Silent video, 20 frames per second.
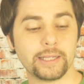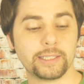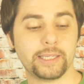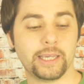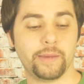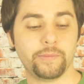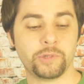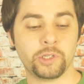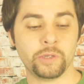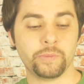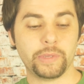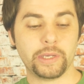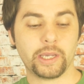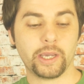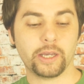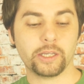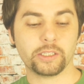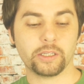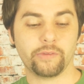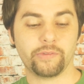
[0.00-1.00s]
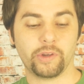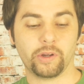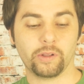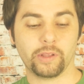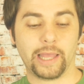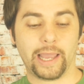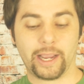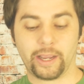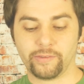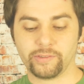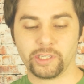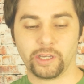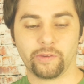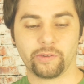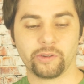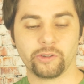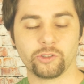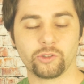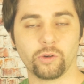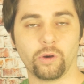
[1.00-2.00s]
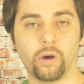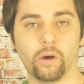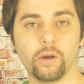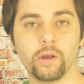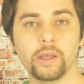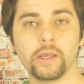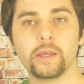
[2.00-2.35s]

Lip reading: tempt you because of your lack of self-control."